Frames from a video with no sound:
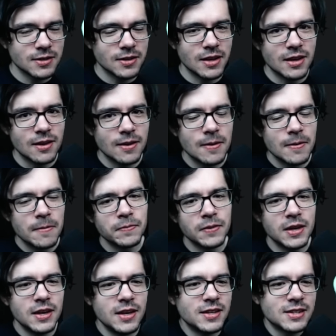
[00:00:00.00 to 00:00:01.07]
Like,
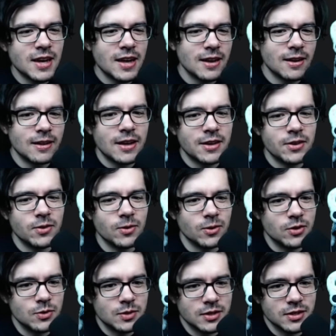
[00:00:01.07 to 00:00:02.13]
it's kind of like you're
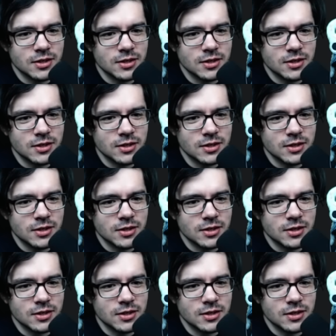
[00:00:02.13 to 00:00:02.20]
using